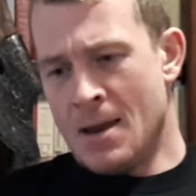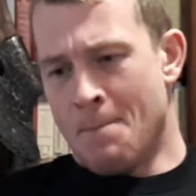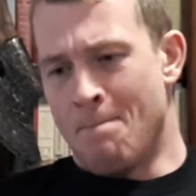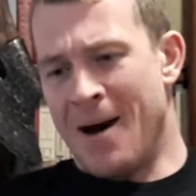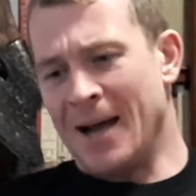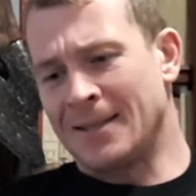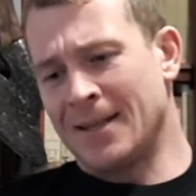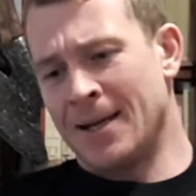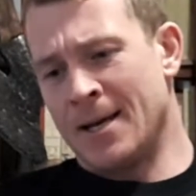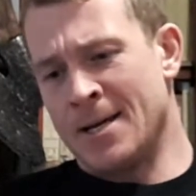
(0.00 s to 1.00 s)
But
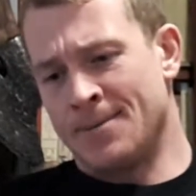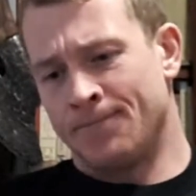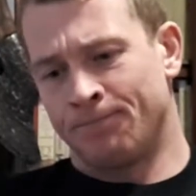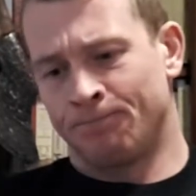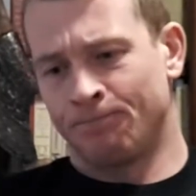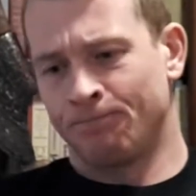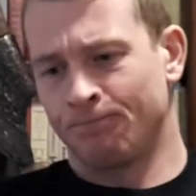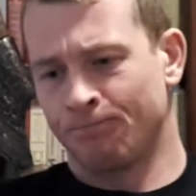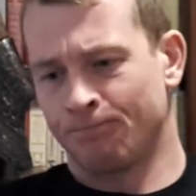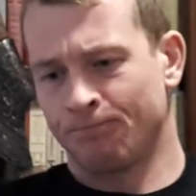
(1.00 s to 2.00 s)
then
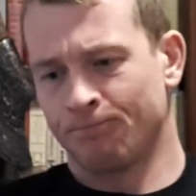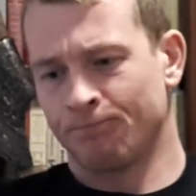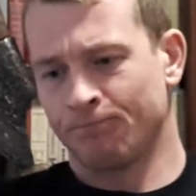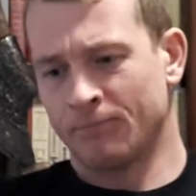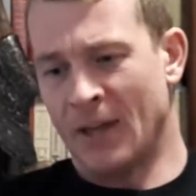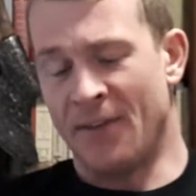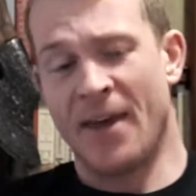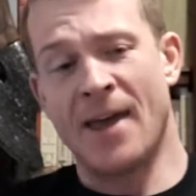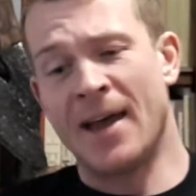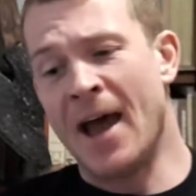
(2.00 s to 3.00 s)

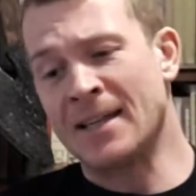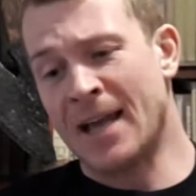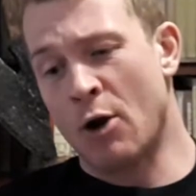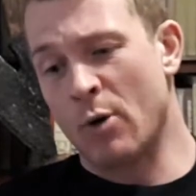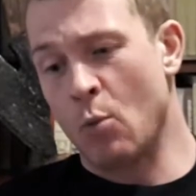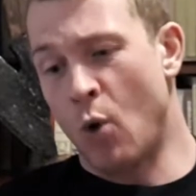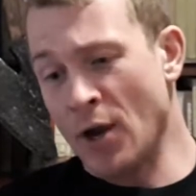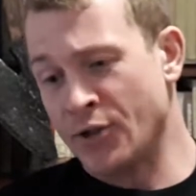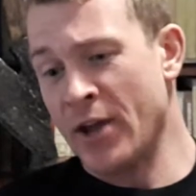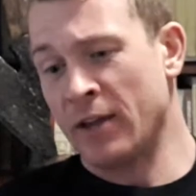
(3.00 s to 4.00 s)
as I
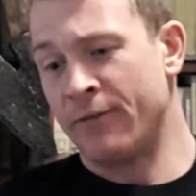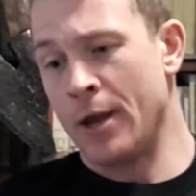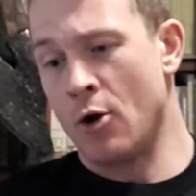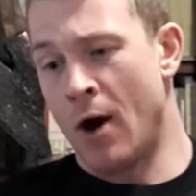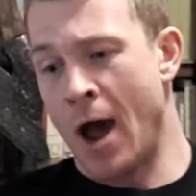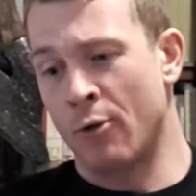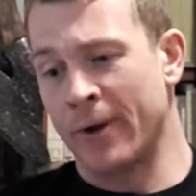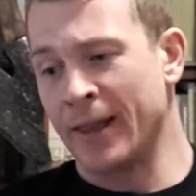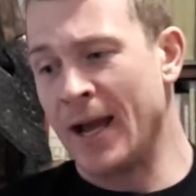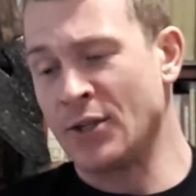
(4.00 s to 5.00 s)
rewatched that video, I
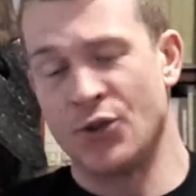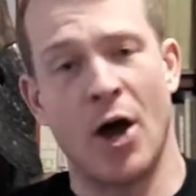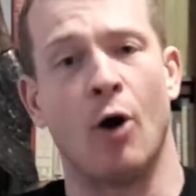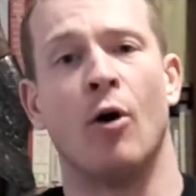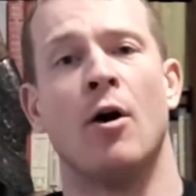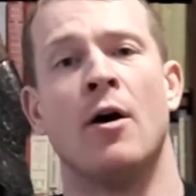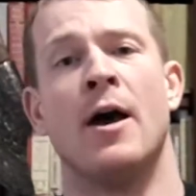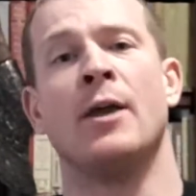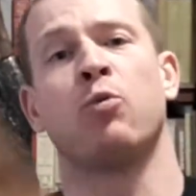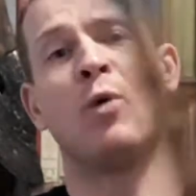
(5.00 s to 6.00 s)
realized no,
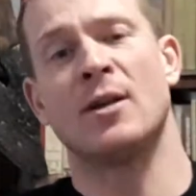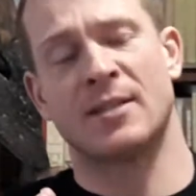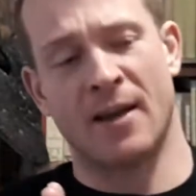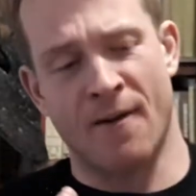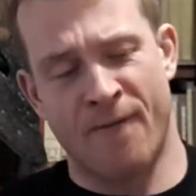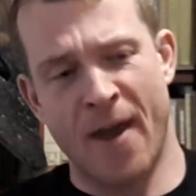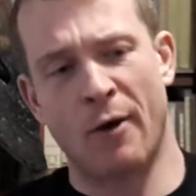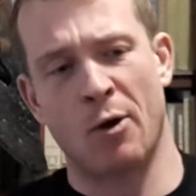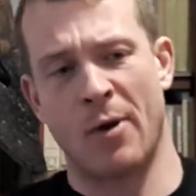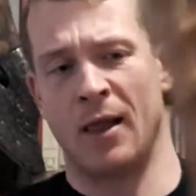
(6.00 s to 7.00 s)
it was
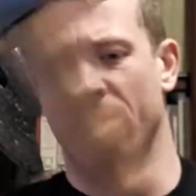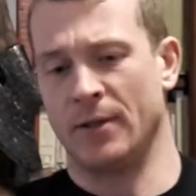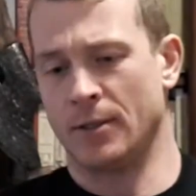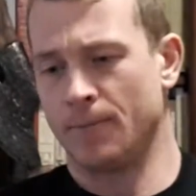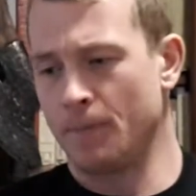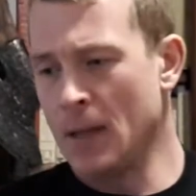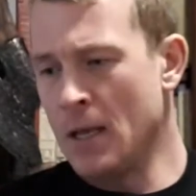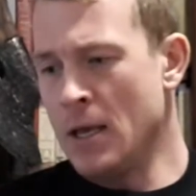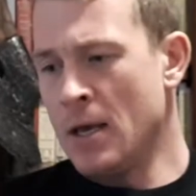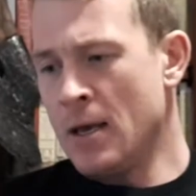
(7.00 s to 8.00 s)
very relevant.
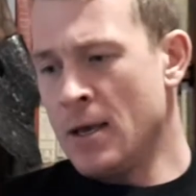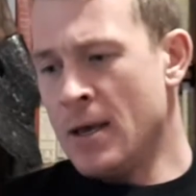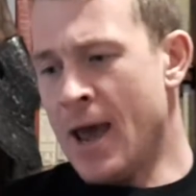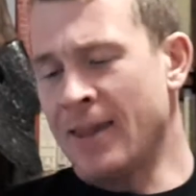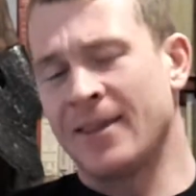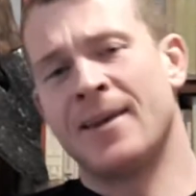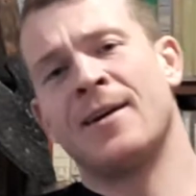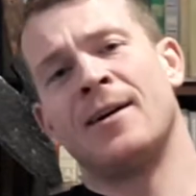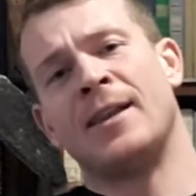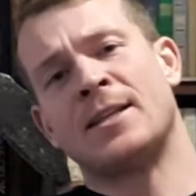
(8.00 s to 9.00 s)
And
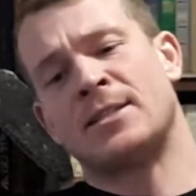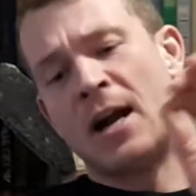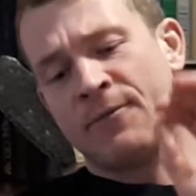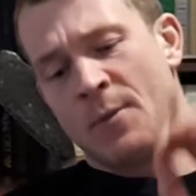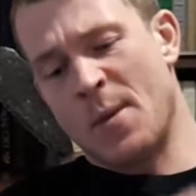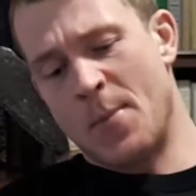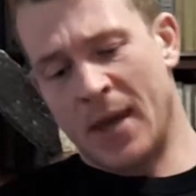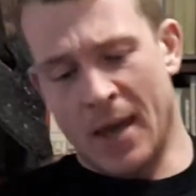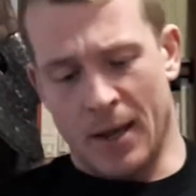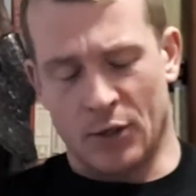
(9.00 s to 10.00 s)
let's start from the
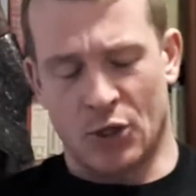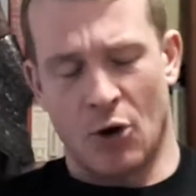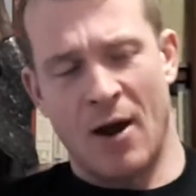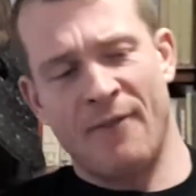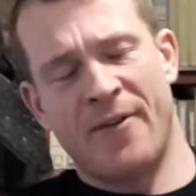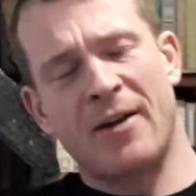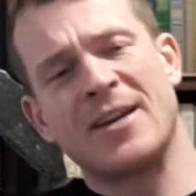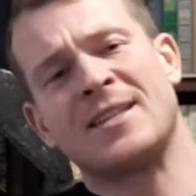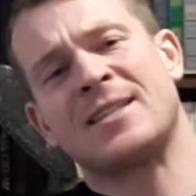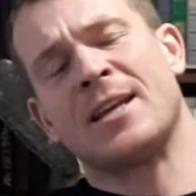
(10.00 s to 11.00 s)
beginning. So a very
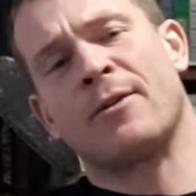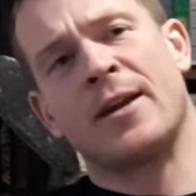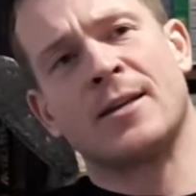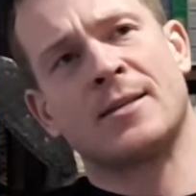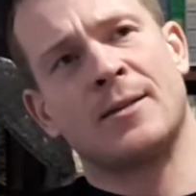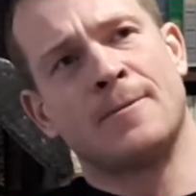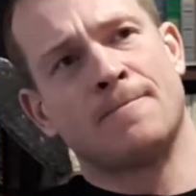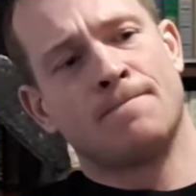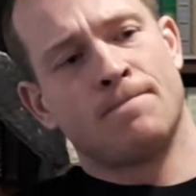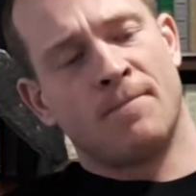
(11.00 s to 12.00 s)
serious,
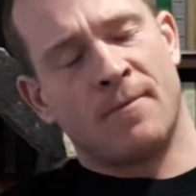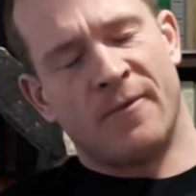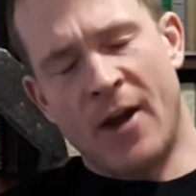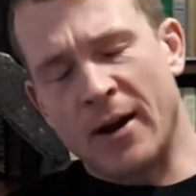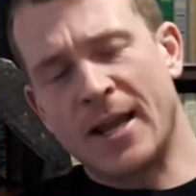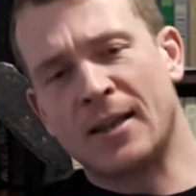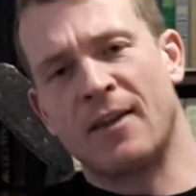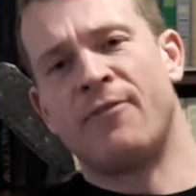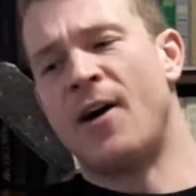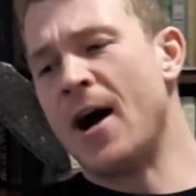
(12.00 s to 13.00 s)
very deadly
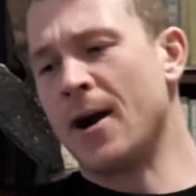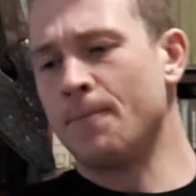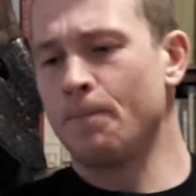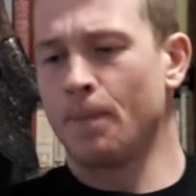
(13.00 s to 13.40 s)
fire